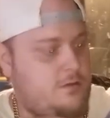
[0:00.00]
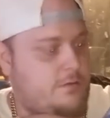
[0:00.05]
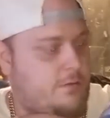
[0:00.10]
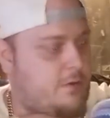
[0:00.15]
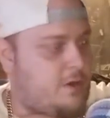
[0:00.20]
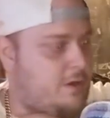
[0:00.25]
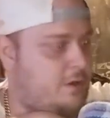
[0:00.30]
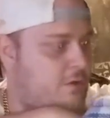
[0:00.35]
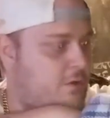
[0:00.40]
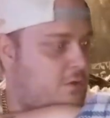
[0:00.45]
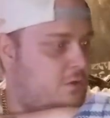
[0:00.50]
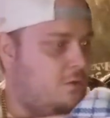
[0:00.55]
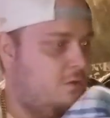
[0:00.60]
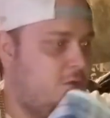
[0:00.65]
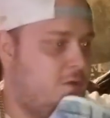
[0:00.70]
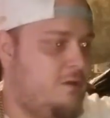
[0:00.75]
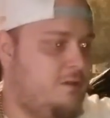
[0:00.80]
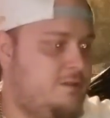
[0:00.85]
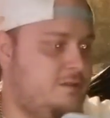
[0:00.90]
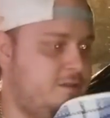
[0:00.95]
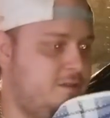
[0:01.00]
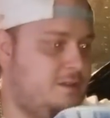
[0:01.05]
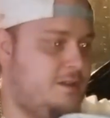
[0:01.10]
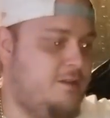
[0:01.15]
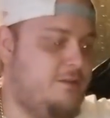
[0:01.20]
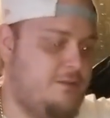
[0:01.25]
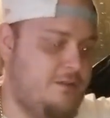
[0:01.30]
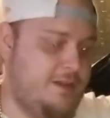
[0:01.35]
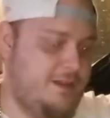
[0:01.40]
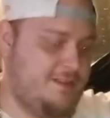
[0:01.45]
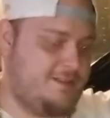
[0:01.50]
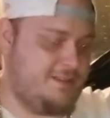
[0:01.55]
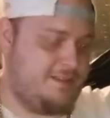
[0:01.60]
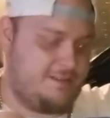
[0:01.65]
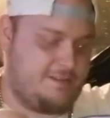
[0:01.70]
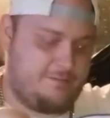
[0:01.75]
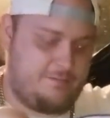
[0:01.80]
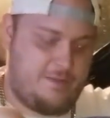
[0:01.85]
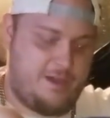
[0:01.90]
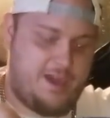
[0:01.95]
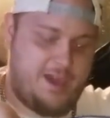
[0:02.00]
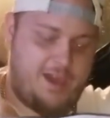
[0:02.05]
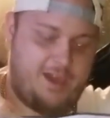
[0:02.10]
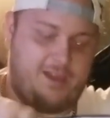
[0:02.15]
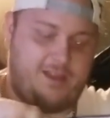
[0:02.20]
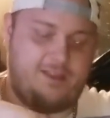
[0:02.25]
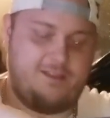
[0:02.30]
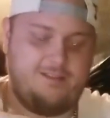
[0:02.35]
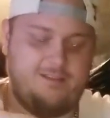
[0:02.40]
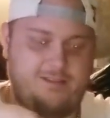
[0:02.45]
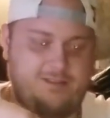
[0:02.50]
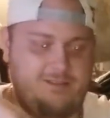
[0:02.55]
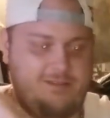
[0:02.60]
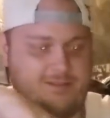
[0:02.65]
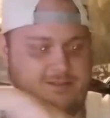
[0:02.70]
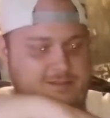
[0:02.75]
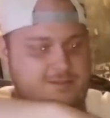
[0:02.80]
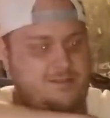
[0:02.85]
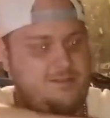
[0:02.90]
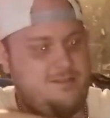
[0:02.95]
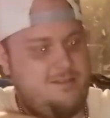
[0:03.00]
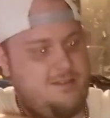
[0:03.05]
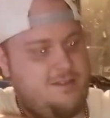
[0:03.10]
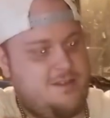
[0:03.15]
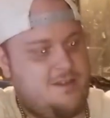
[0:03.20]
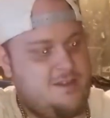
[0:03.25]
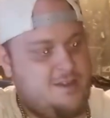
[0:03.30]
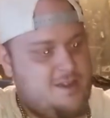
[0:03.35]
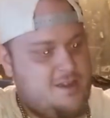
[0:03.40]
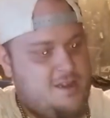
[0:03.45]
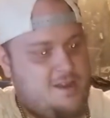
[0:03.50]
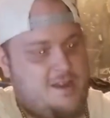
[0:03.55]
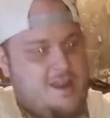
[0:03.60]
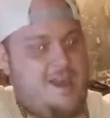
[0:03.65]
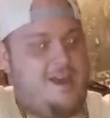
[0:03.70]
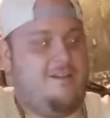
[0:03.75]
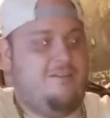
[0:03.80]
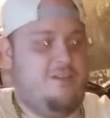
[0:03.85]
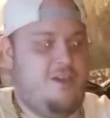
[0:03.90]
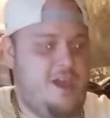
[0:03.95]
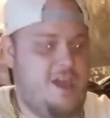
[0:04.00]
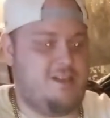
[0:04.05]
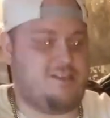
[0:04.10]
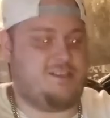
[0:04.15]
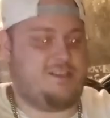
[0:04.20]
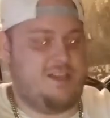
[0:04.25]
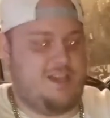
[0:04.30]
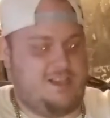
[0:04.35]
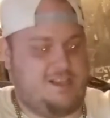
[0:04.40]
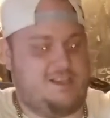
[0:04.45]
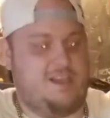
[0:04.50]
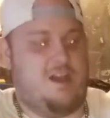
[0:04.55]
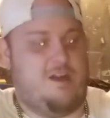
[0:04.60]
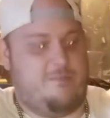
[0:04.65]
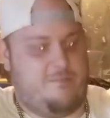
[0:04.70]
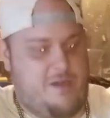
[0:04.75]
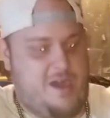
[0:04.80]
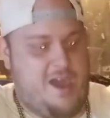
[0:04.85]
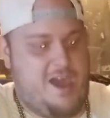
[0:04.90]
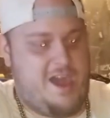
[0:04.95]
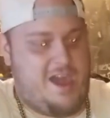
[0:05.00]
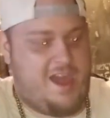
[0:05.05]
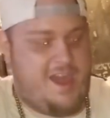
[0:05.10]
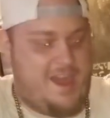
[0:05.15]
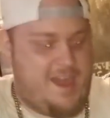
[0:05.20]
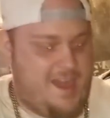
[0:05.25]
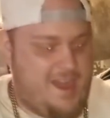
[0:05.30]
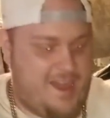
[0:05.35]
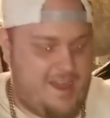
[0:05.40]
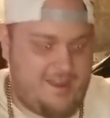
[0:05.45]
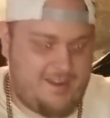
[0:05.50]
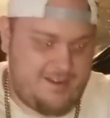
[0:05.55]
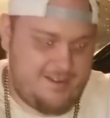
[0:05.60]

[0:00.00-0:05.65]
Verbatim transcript: Whoa, this is a bag. Now this is a bag.